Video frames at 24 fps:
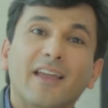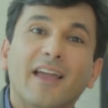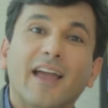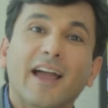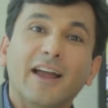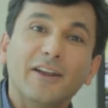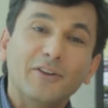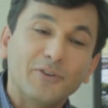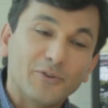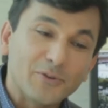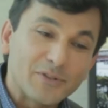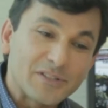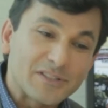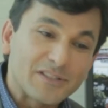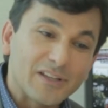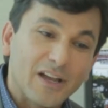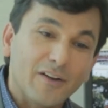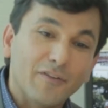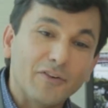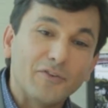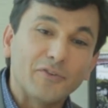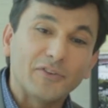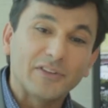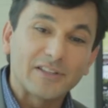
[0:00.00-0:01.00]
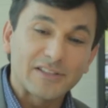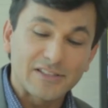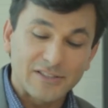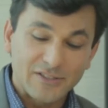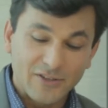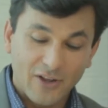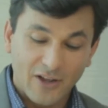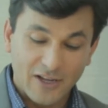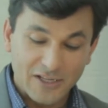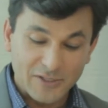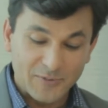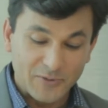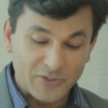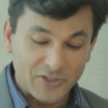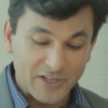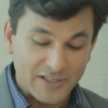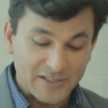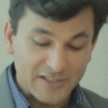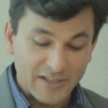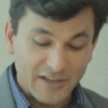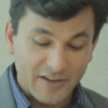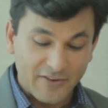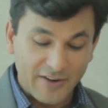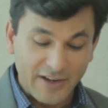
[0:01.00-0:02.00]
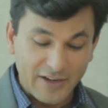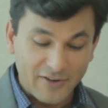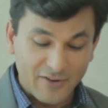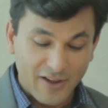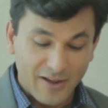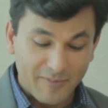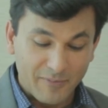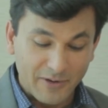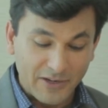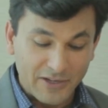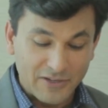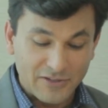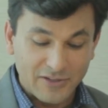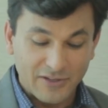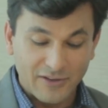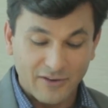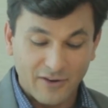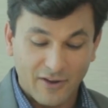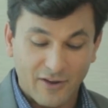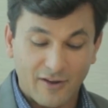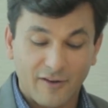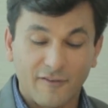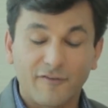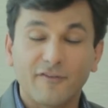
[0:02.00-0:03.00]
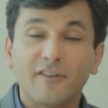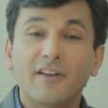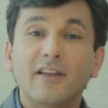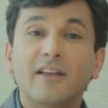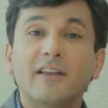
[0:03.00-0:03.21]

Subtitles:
And to serve it with a sauce which has a great combination of